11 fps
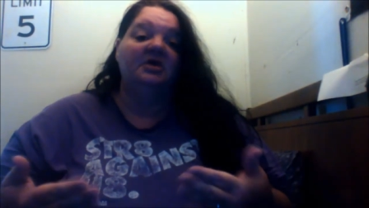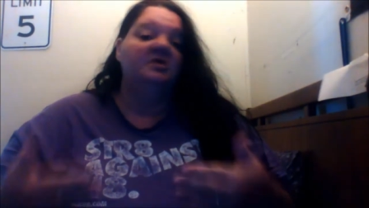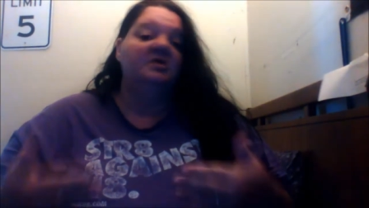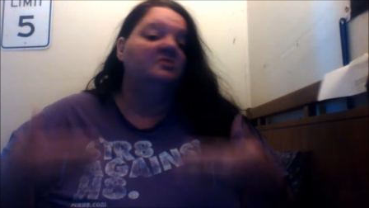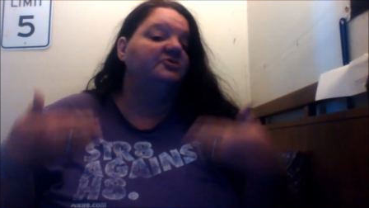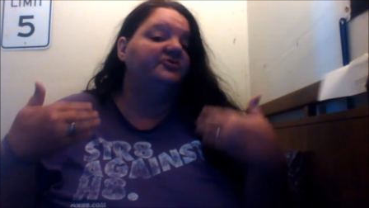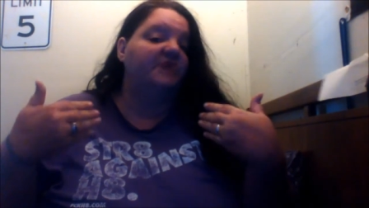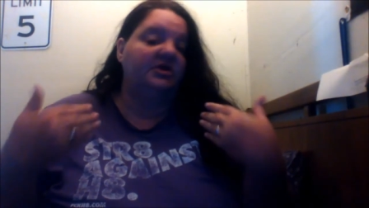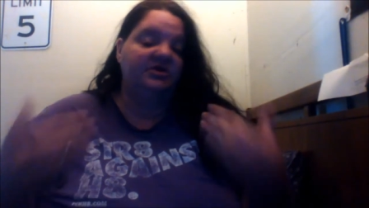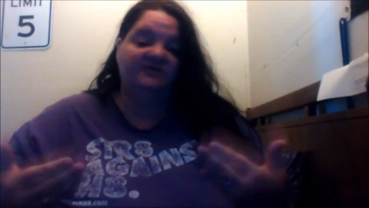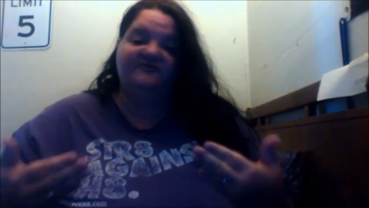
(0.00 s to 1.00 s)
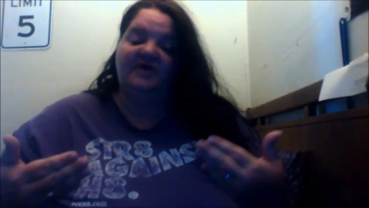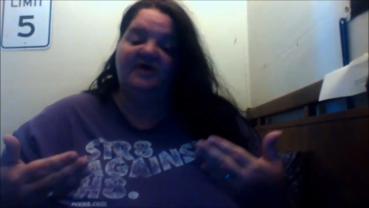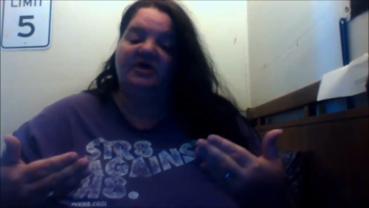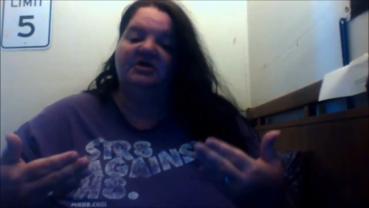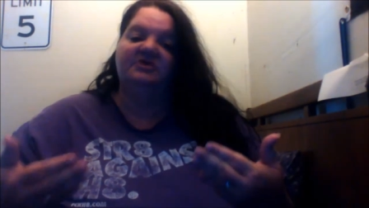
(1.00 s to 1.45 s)
We just got to keep
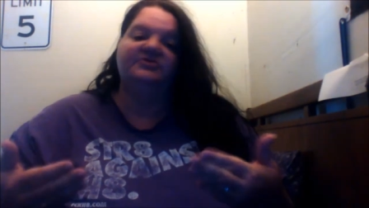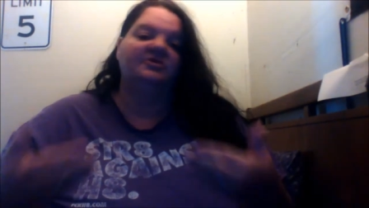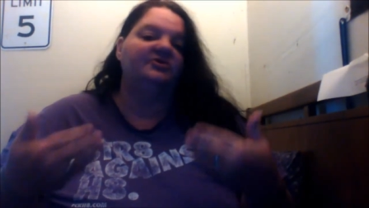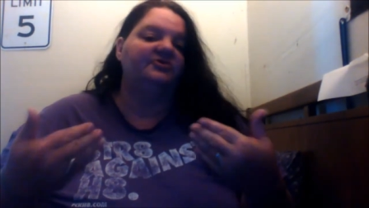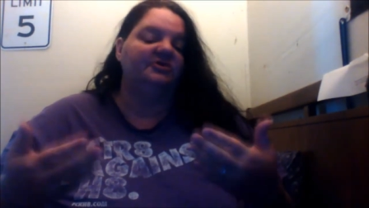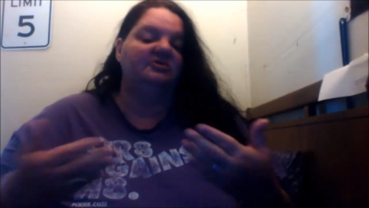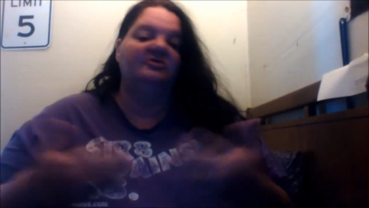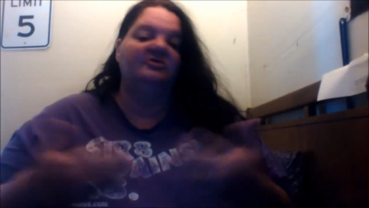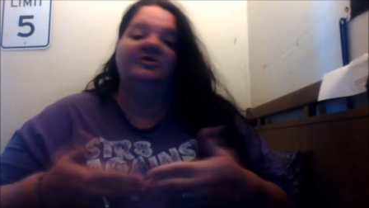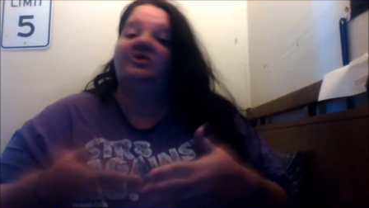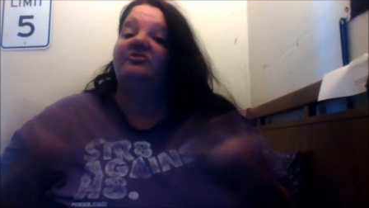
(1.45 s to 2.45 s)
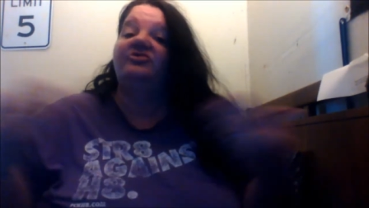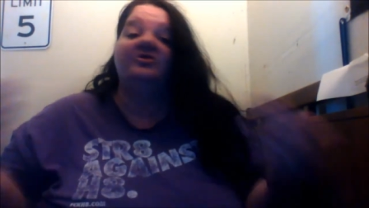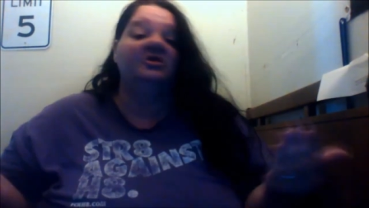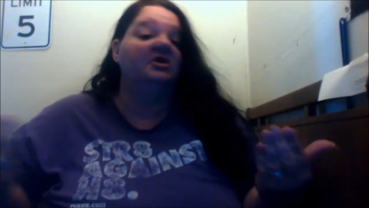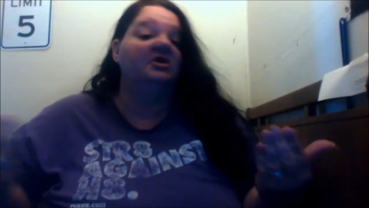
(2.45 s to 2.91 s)
fighting until it's legal in the other
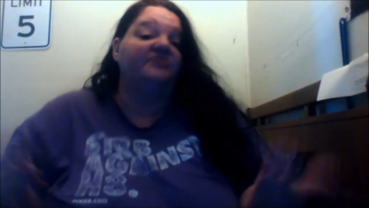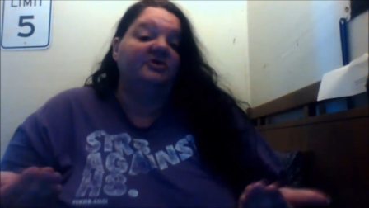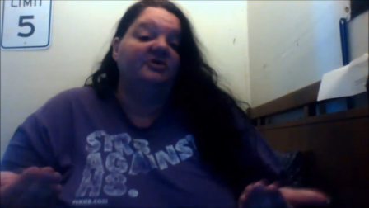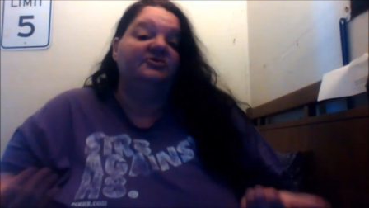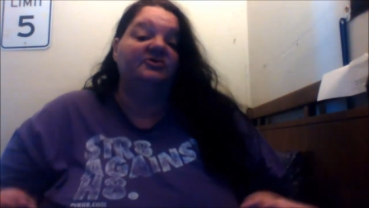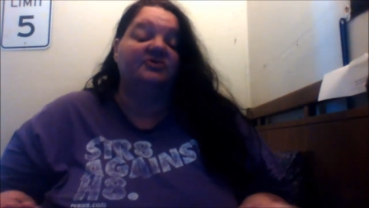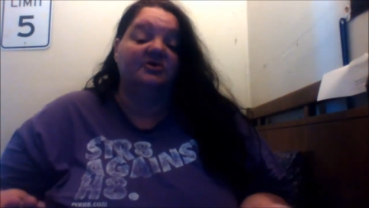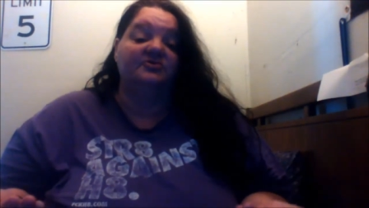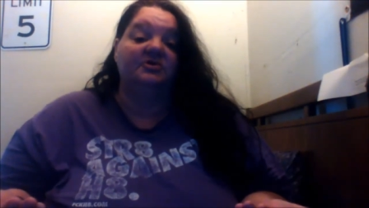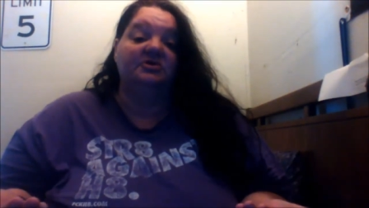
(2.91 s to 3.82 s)
39 states in this country.